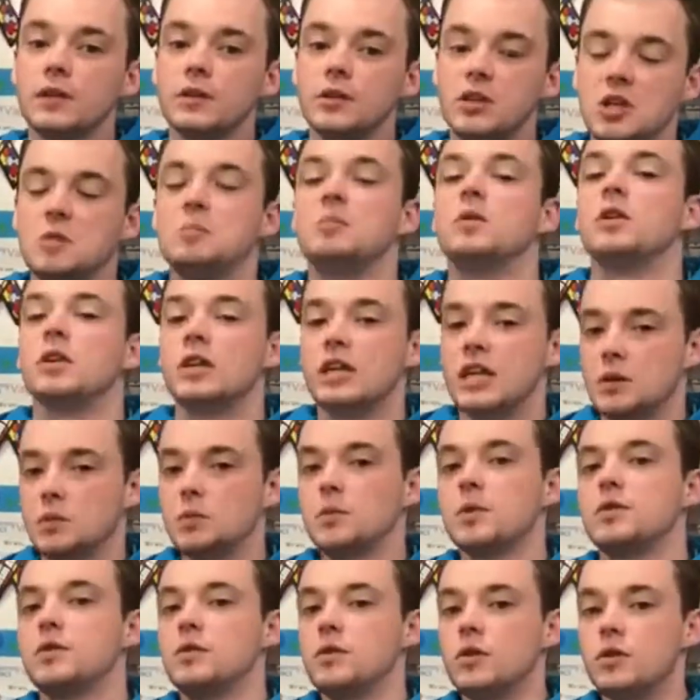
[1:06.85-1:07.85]
to communicate
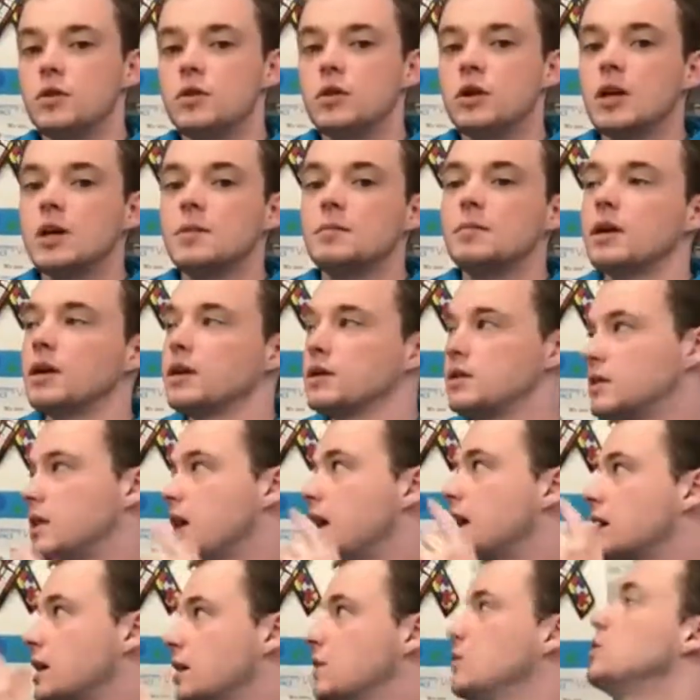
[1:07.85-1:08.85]
with you because
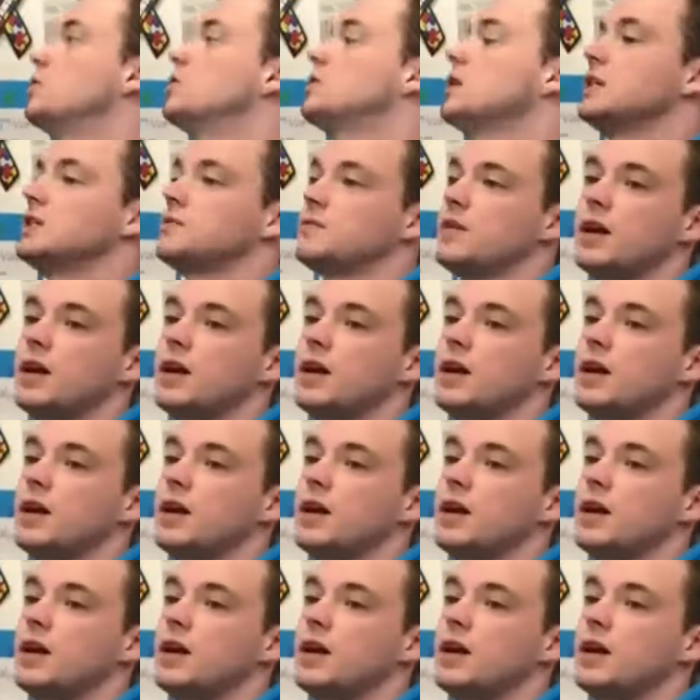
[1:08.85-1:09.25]
they can use these